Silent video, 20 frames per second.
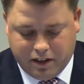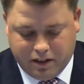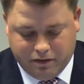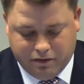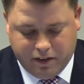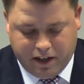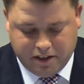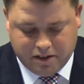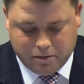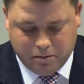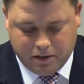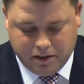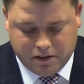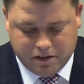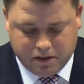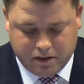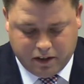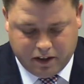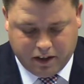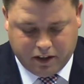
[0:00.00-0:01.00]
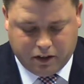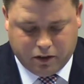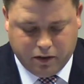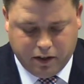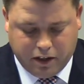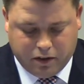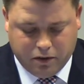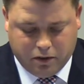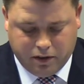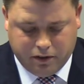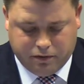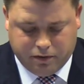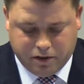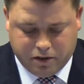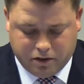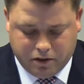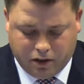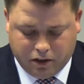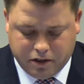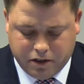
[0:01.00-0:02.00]
investments in critical
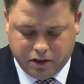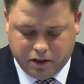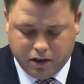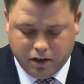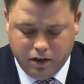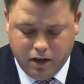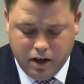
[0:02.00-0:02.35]
infrastructure,